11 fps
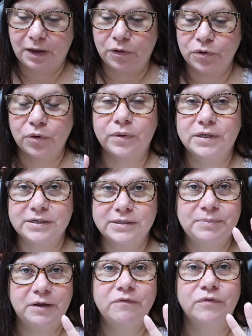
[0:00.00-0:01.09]
although it is
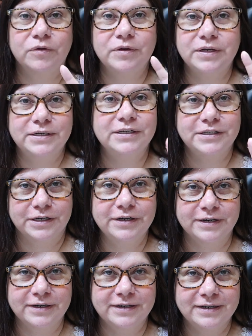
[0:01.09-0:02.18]
painful, it does
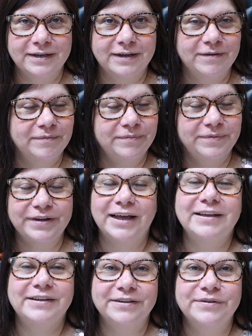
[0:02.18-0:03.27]
hurt, but
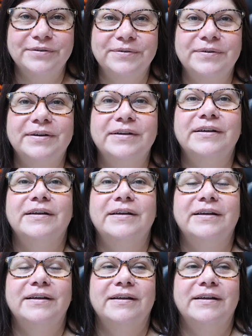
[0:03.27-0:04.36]
I do
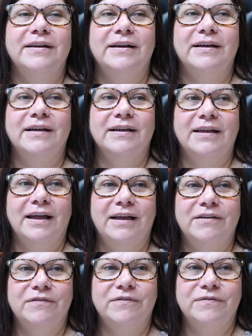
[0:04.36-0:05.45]

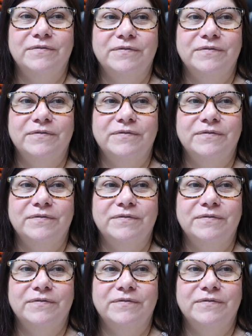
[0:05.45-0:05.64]
kind of